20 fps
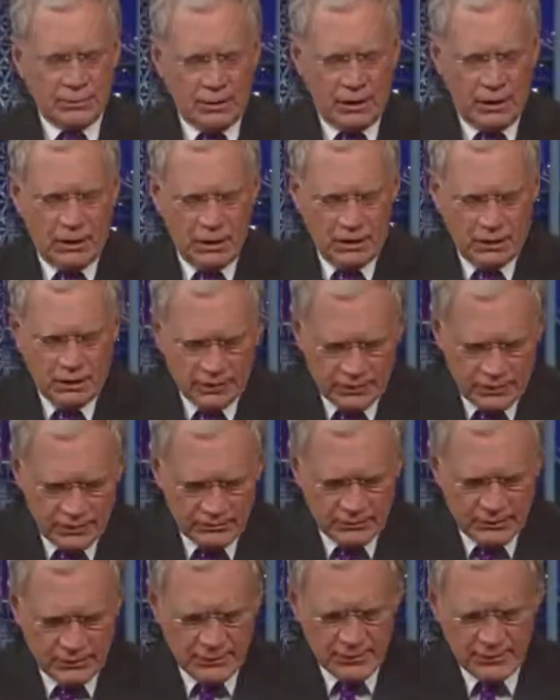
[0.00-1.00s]
Paul and
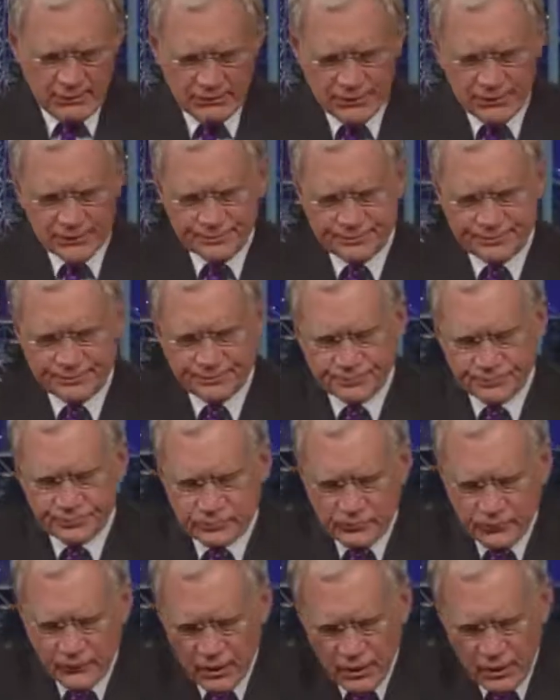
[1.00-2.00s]
everything.
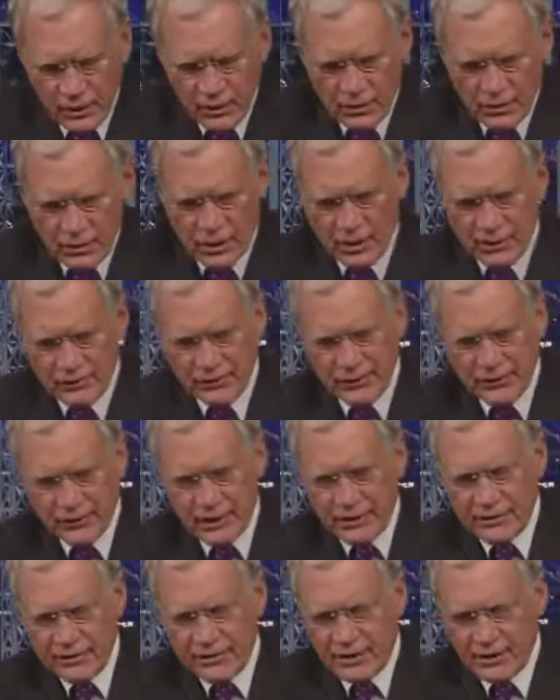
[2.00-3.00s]
If you
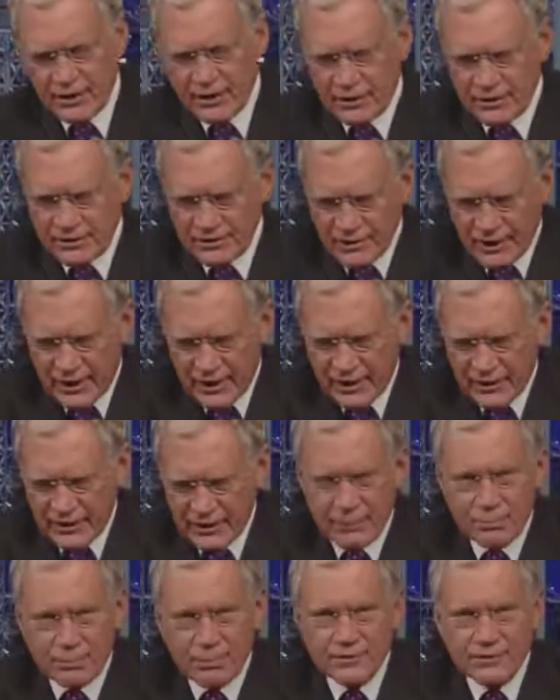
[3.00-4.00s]
thought Johnny
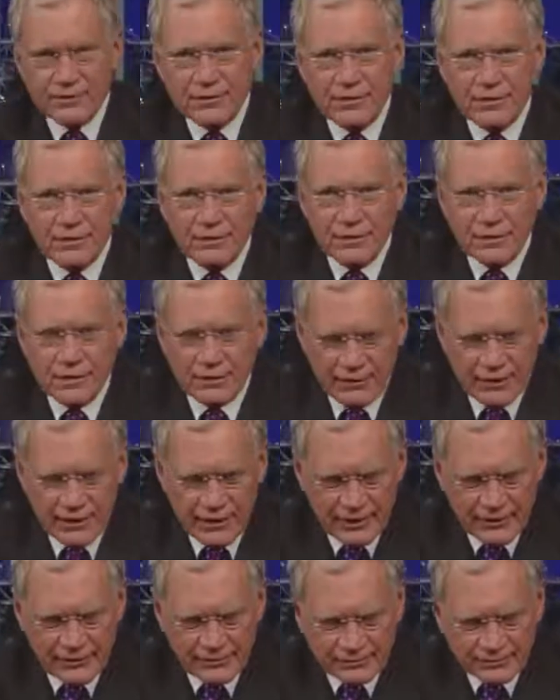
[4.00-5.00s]
Depp was cute, get
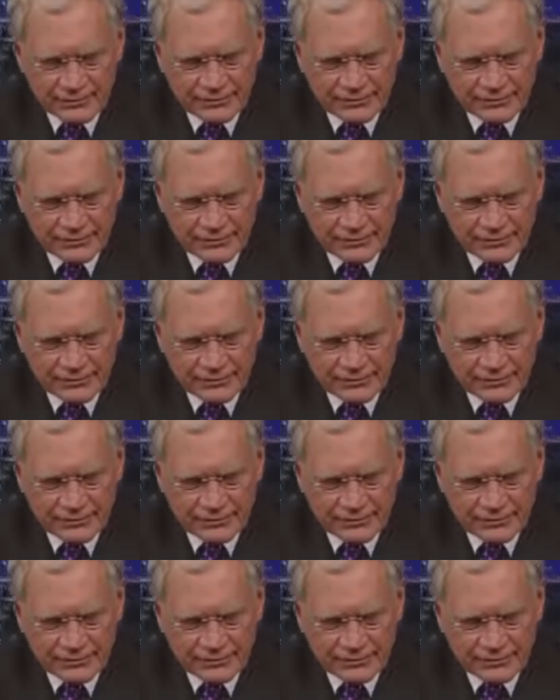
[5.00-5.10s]
ready.